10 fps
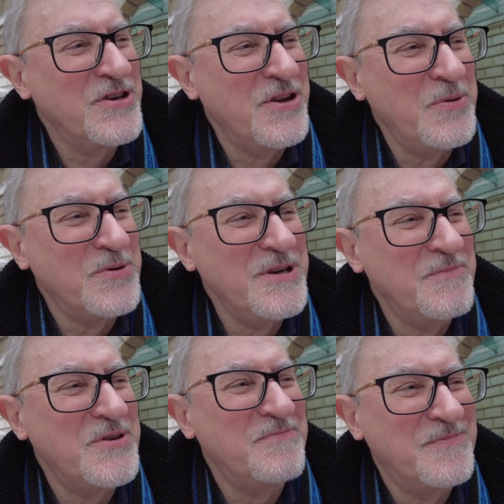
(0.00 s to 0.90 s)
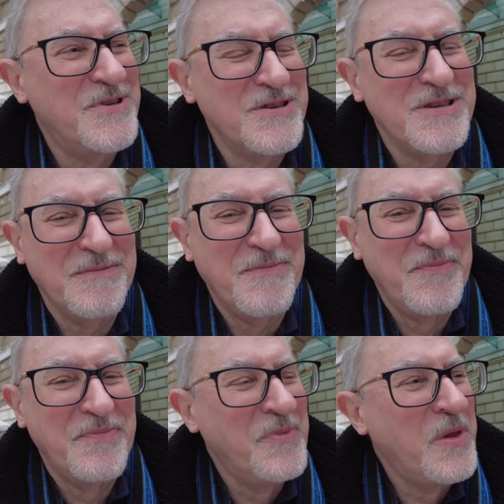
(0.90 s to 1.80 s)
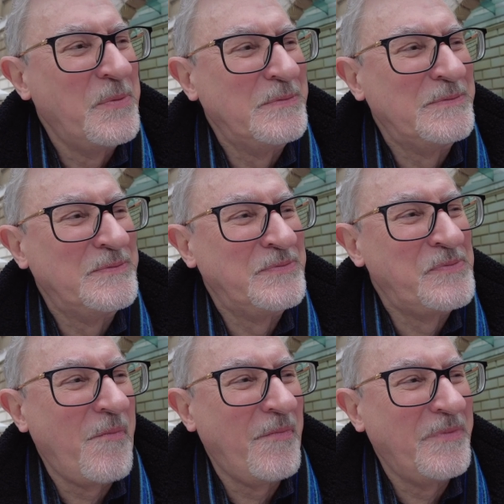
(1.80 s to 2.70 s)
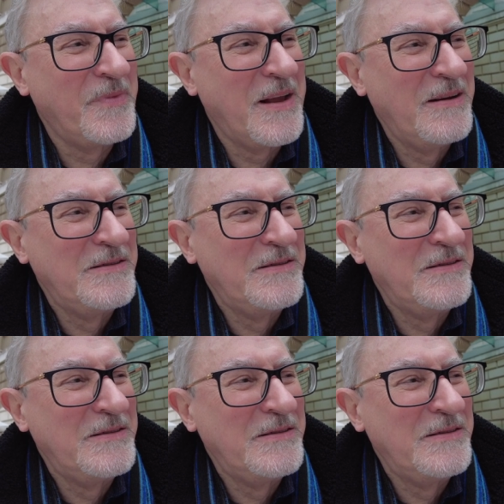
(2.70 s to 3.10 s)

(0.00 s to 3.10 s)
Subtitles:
These were easier to read once you